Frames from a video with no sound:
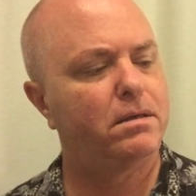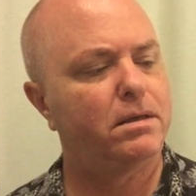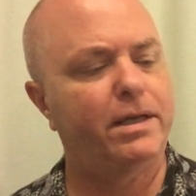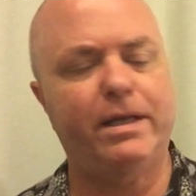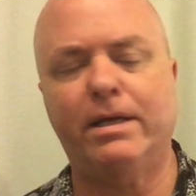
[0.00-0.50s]

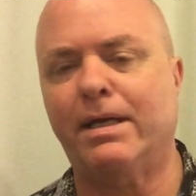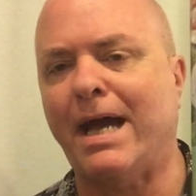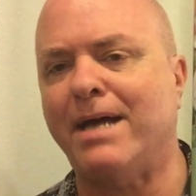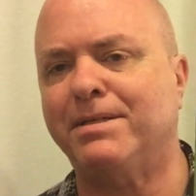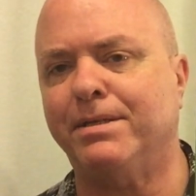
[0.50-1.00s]
Lydia
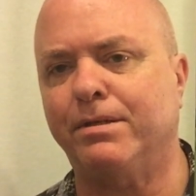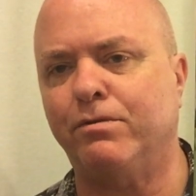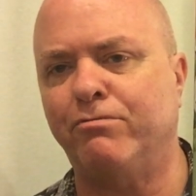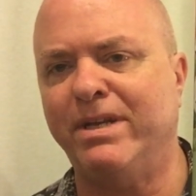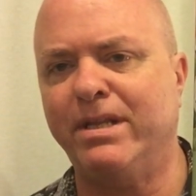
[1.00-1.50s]
Cassett,
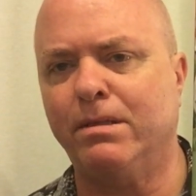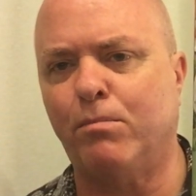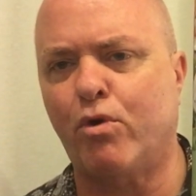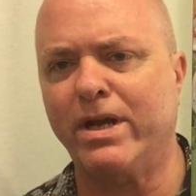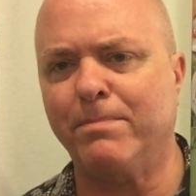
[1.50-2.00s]
Reading the
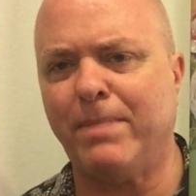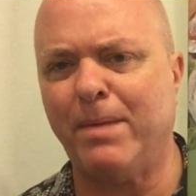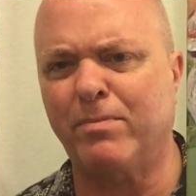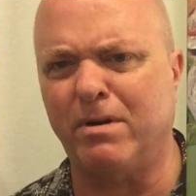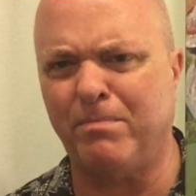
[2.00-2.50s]
Morning
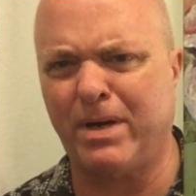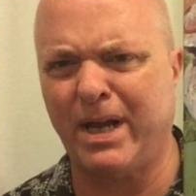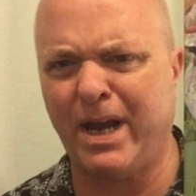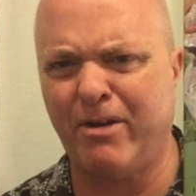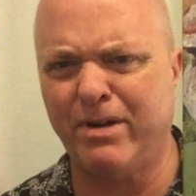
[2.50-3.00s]
Paper by
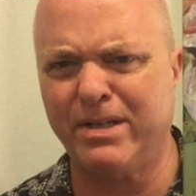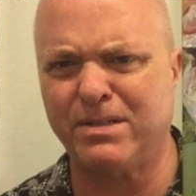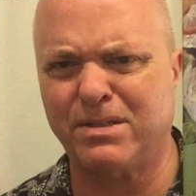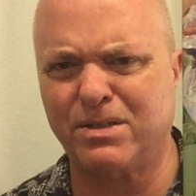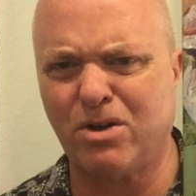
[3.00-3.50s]
Harriet
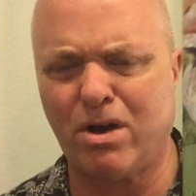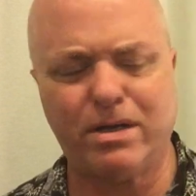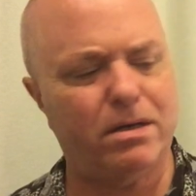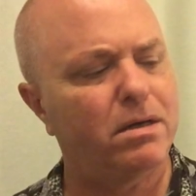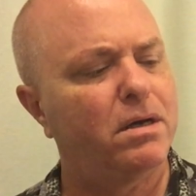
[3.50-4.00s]
Scott
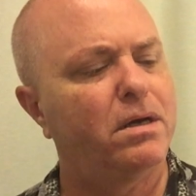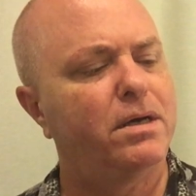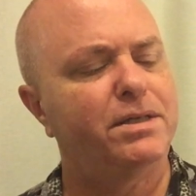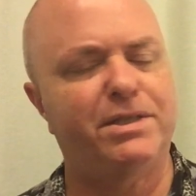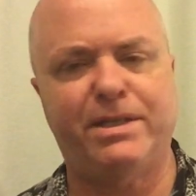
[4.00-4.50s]

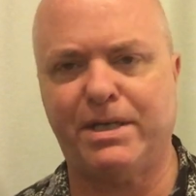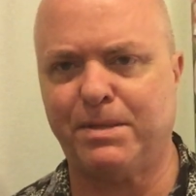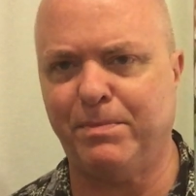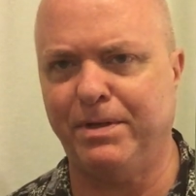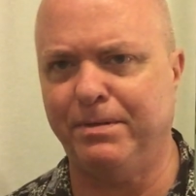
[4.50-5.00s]

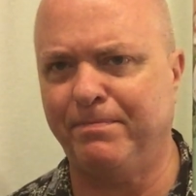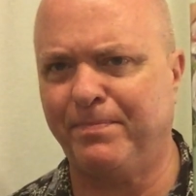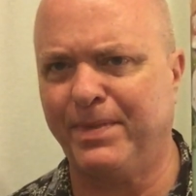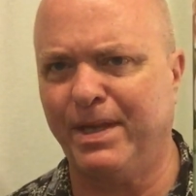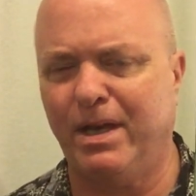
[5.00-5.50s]
Chessman.
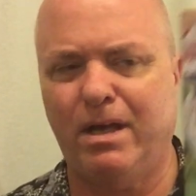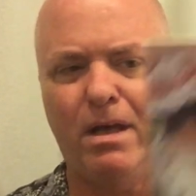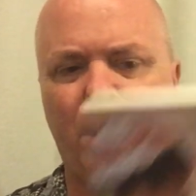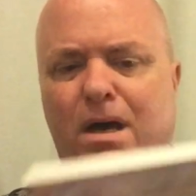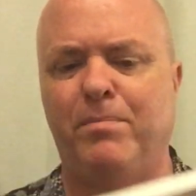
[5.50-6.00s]

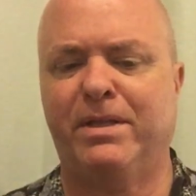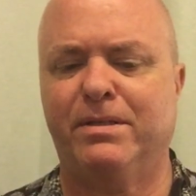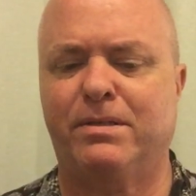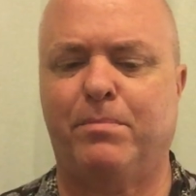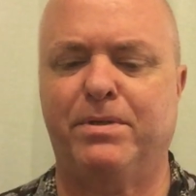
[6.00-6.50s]
I picked
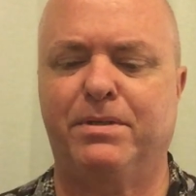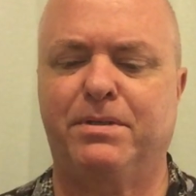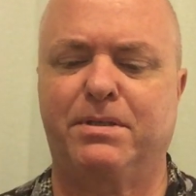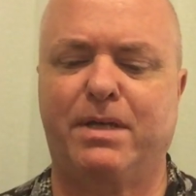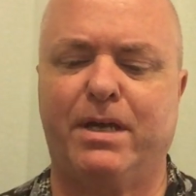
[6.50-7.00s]
this up in
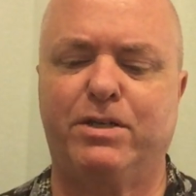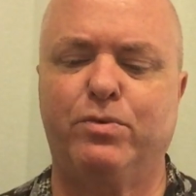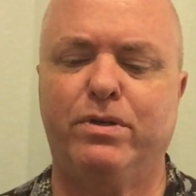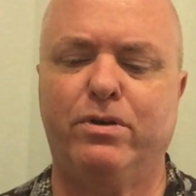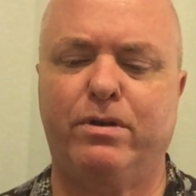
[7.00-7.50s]
Saskatchewan on